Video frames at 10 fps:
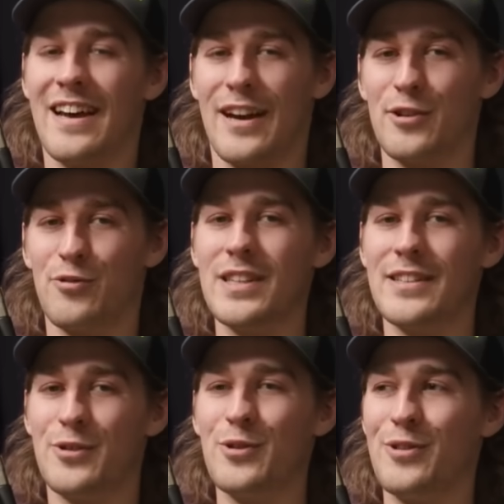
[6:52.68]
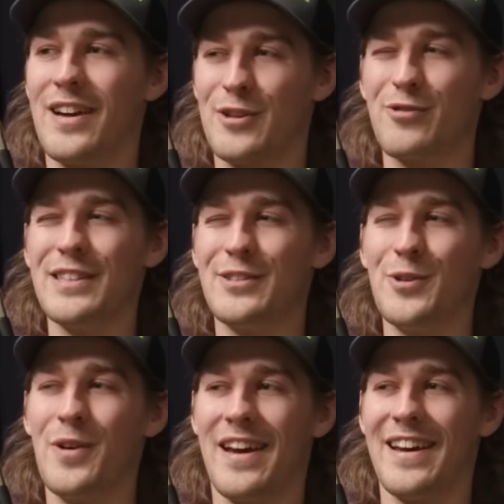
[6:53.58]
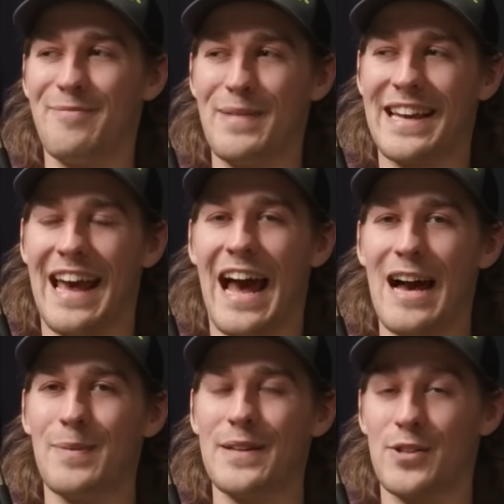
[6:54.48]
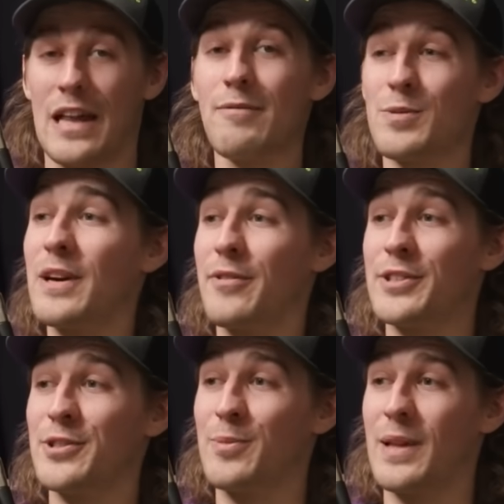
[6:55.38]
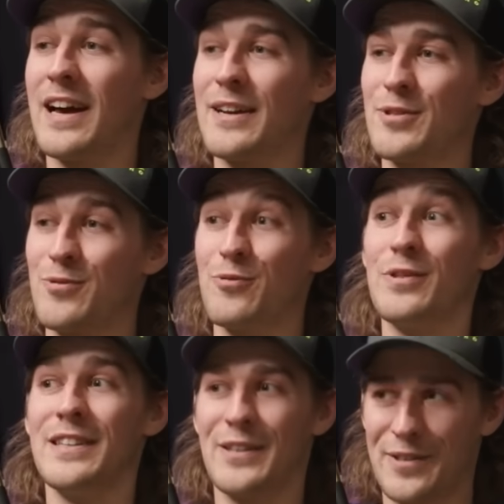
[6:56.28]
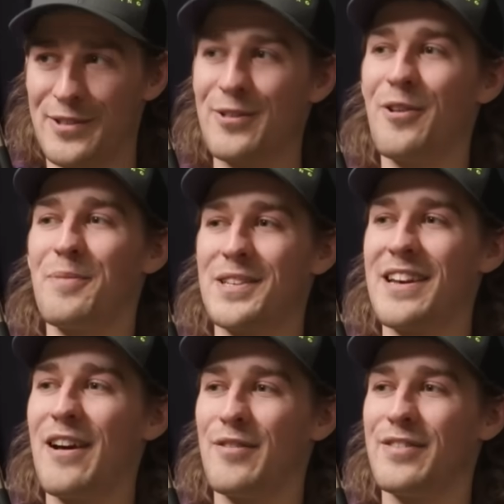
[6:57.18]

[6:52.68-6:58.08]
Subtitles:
I could really do it and make it happen. So that was my original plan. I was really going to do it on myself.